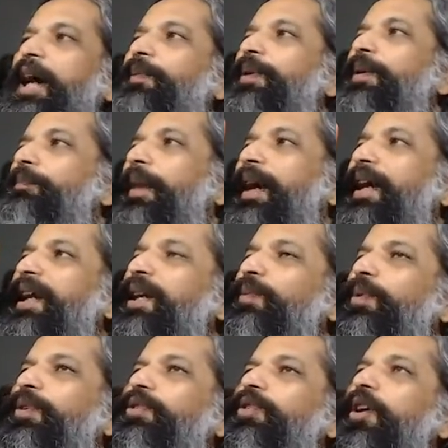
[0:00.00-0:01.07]
Our
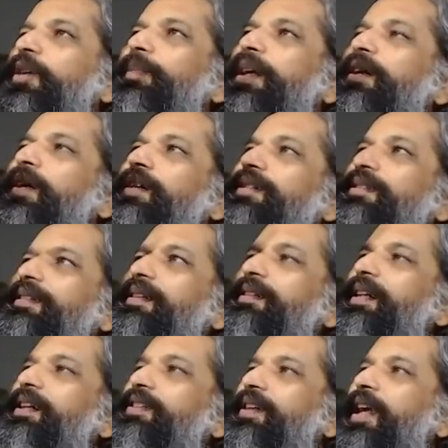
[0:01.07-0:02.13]
mind would not be
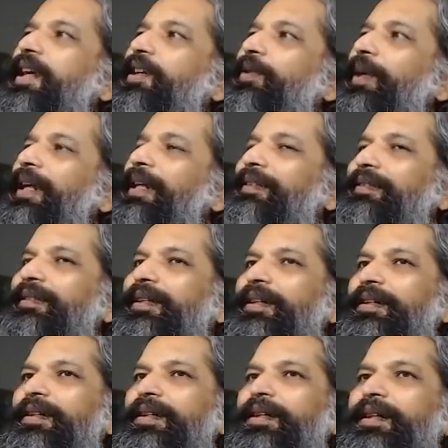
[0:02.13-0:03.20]
constantly trying to
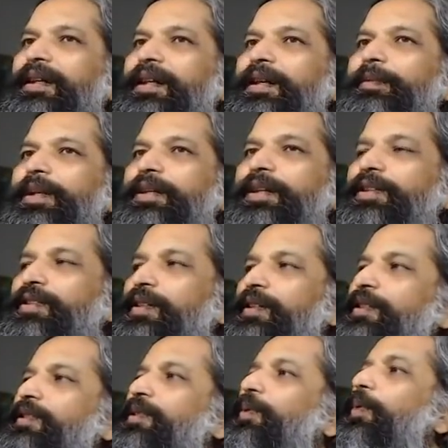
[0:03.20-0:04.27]
exceed
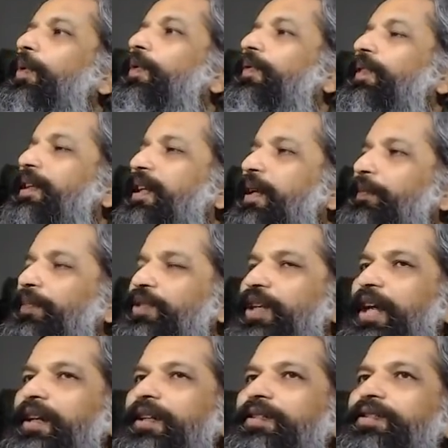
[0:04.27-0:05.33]
limitations, to
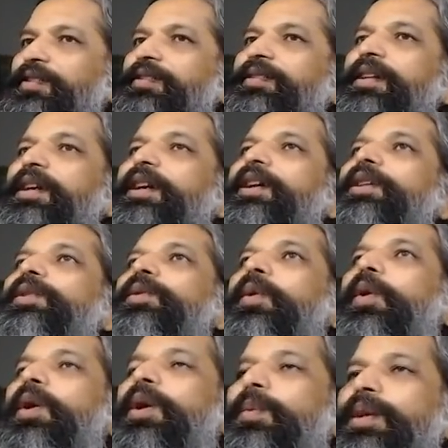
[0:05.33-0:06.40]
overcome challenges,
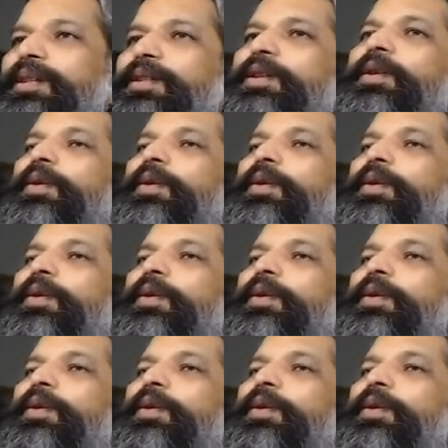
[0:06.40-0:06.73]
to always